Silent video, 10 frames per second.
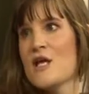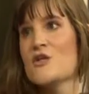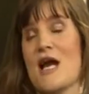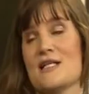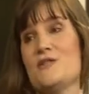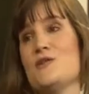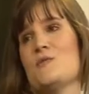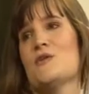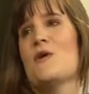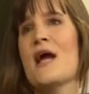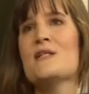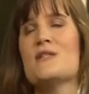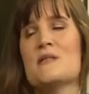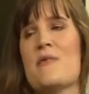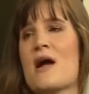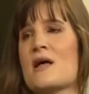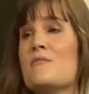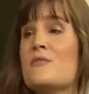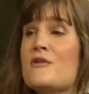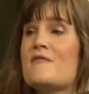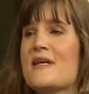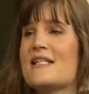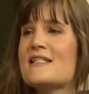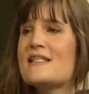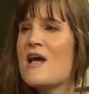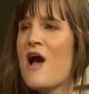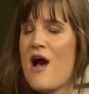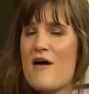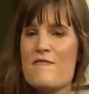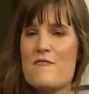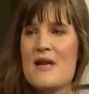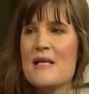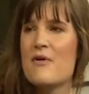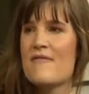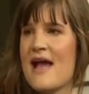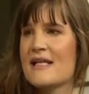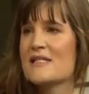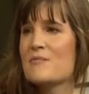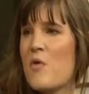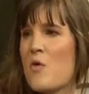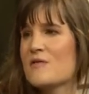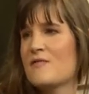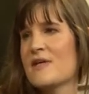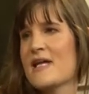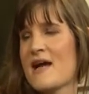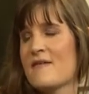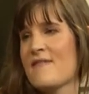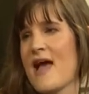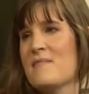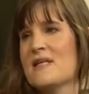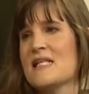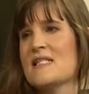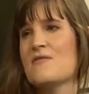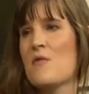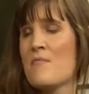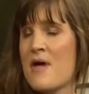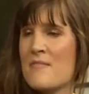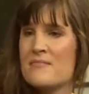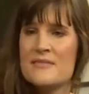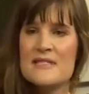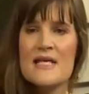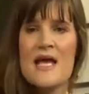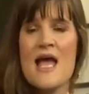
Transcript: trying to do. We're trying to spark a movement of really providing support for young families, for mums,